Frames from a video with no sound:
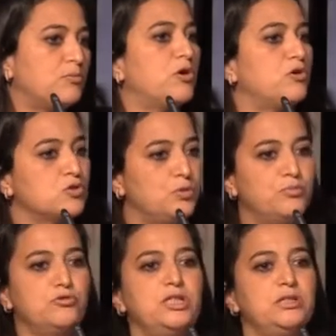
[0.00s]
but also
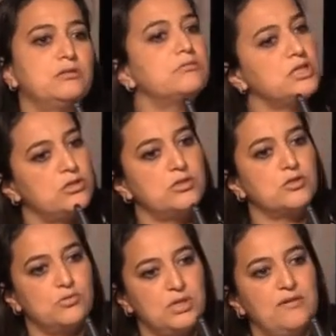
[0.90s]
pushing the regions
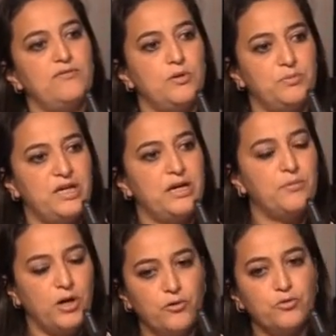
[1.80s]
to develop their
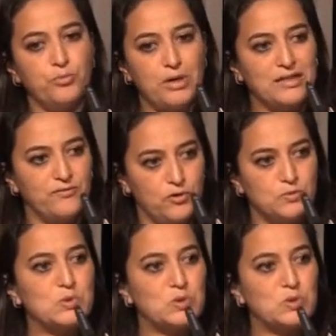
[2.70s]
own platforms.